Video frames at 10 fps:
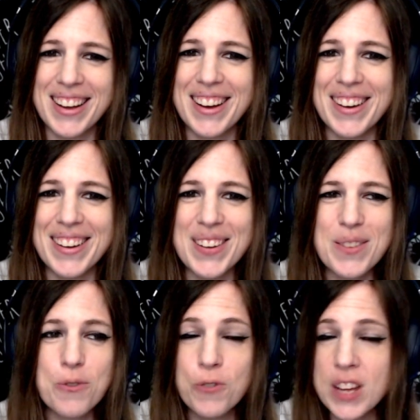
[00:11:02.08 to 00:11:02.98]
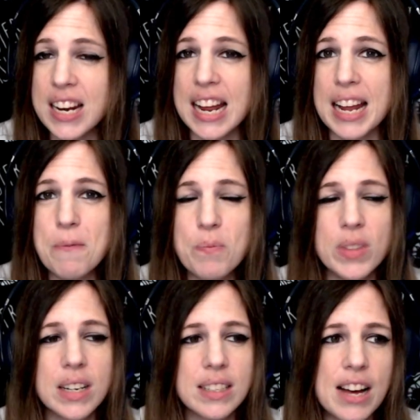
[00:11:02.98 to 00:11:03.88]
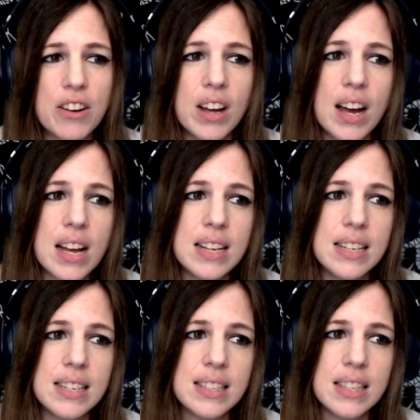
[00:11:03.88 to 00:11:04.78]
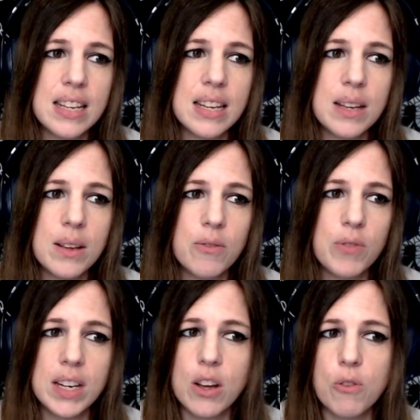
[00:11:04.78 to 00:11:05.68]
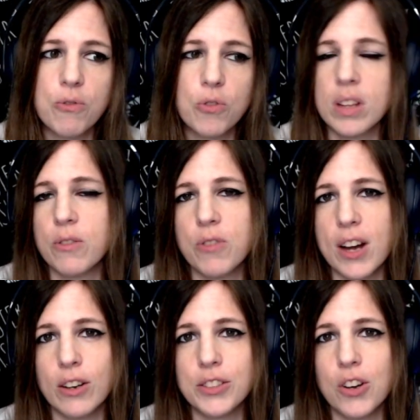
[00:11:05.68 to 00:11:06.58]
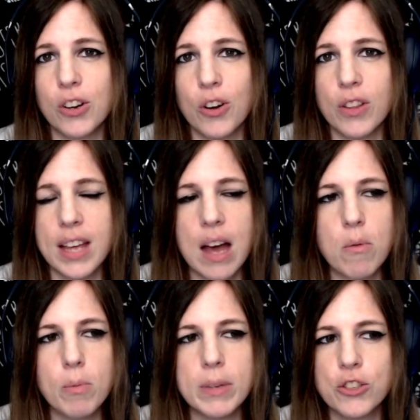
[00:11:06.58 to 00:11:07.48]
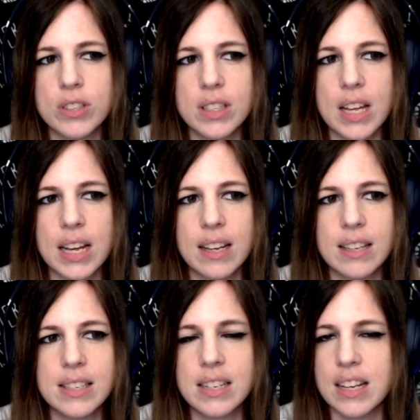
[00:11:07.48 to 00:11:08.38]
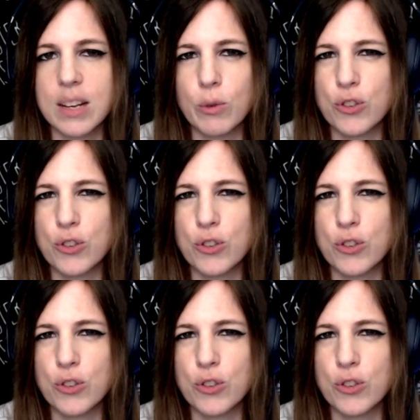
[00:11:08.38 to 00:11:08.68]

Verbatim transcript: uh, fitting that clown guy is the video for the final song on the album it's just like sticking with